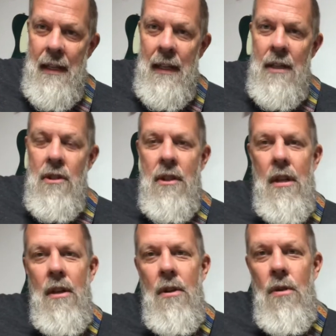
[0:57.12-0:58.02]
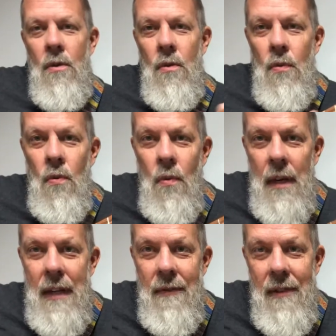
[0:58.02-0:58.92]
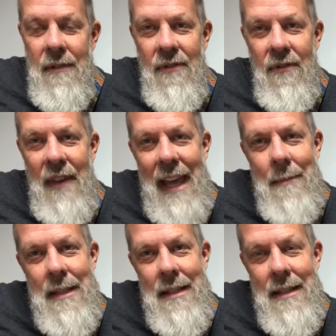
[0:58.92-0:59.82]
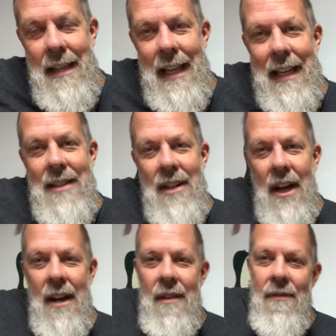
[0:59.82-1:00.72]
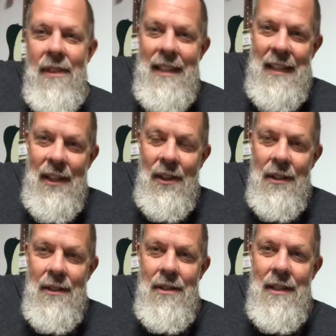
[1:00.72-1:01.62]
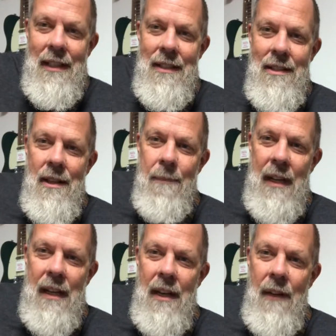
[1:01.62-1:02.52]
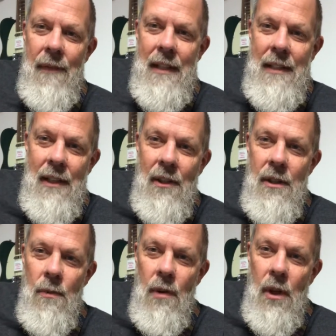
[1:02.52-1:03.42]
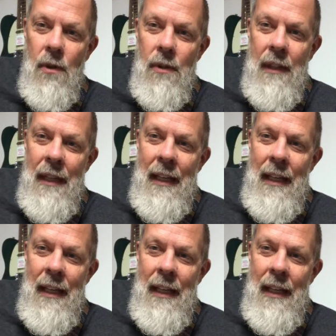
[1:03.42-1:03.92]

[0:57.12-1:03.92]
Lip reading: So one of the famous things of the Dillards is something called the Dillard Roll.